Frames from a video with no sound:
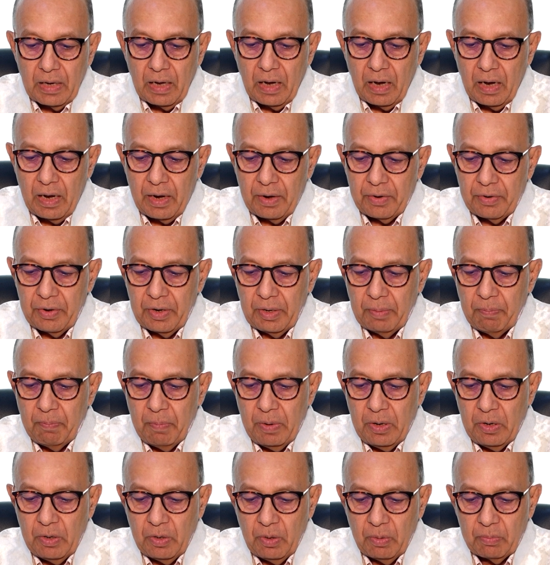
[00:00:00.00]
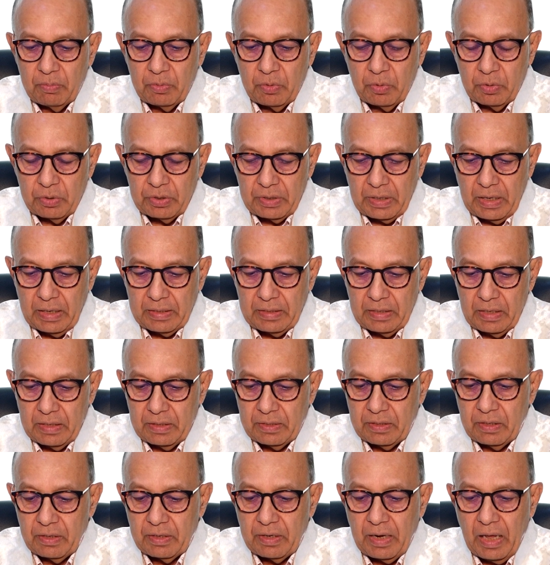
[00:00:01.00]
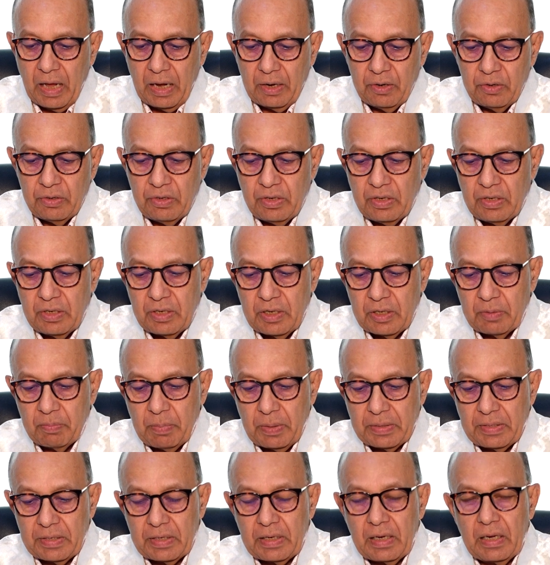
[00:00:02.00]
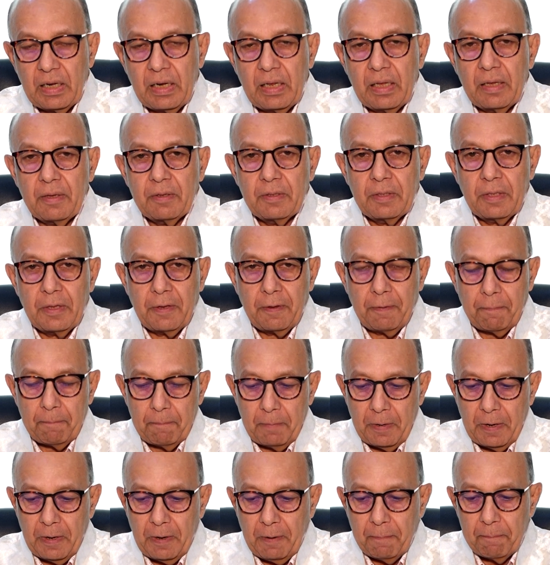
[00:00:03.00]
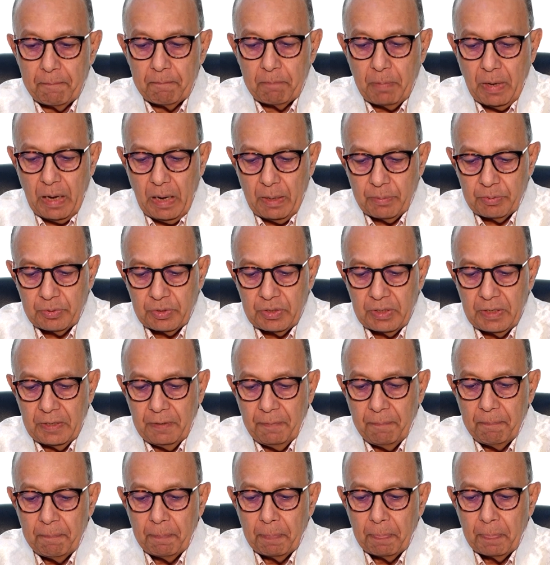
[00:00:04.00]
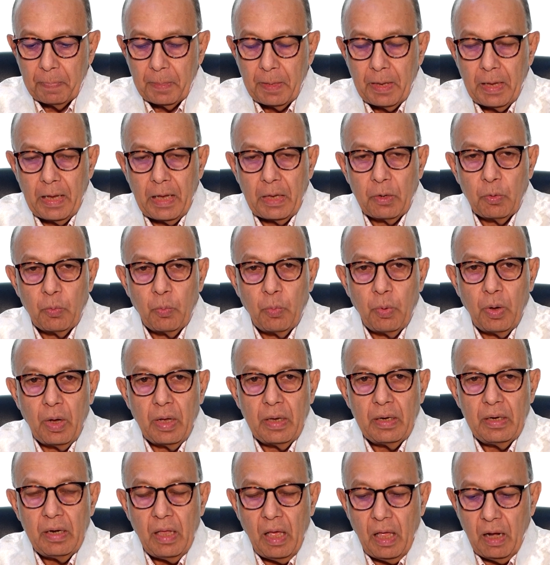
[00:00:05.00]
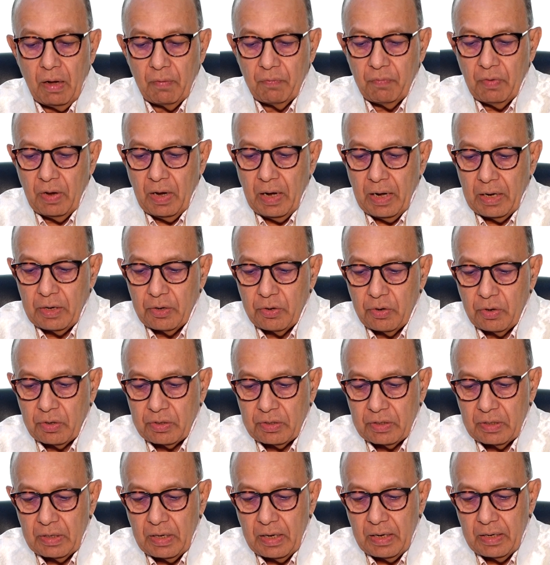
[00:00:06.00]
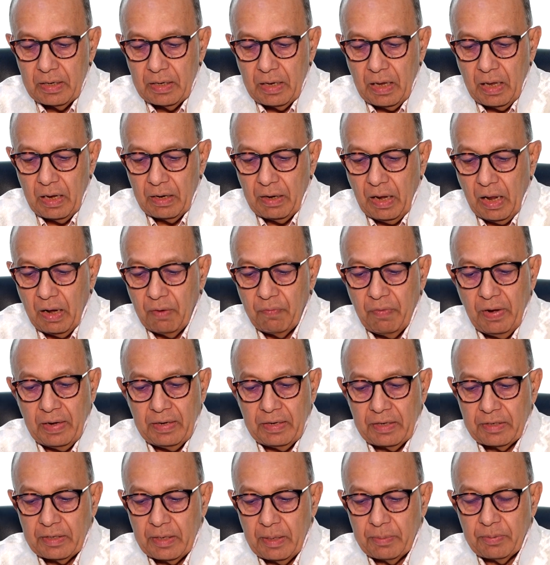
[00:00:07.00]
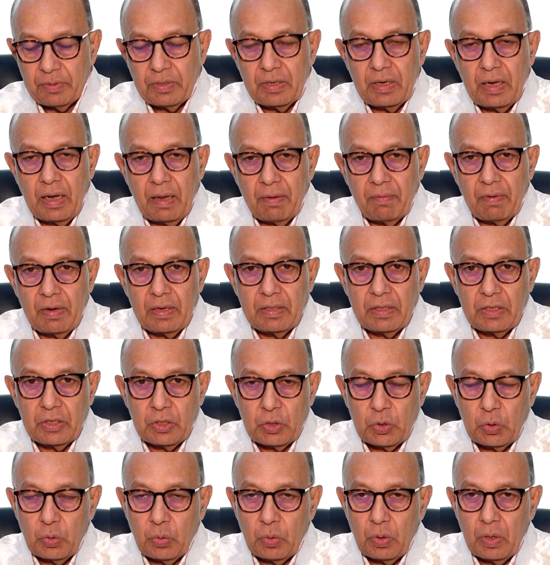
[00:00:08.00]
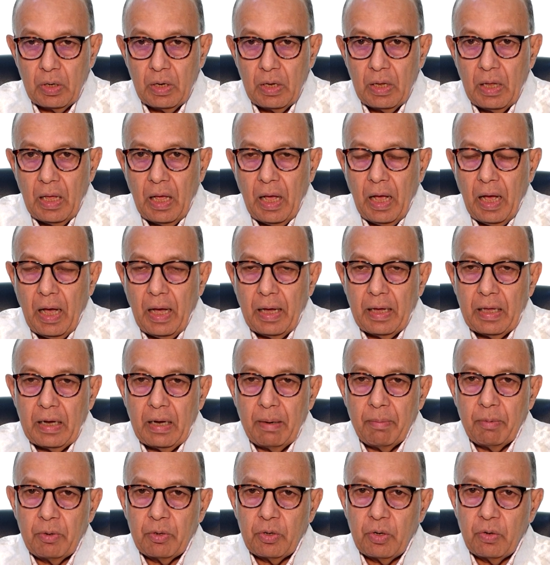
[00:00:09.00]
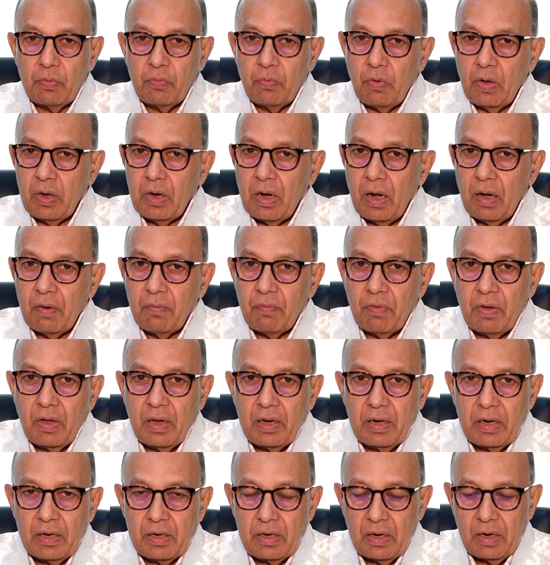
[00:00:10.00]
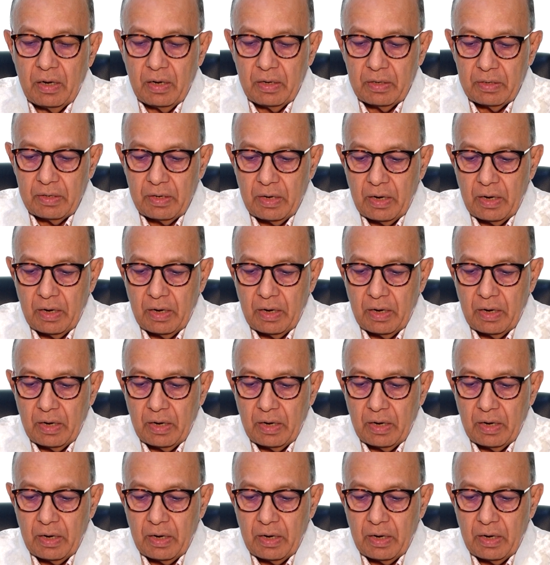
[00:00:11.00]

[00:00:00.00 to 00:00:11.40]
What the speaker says: And treatment of those cases, diagnosis is basically the biopsy and 1 alpha hydroxylase alpha antitrypsin level in the stool, higher amount of 1 alpha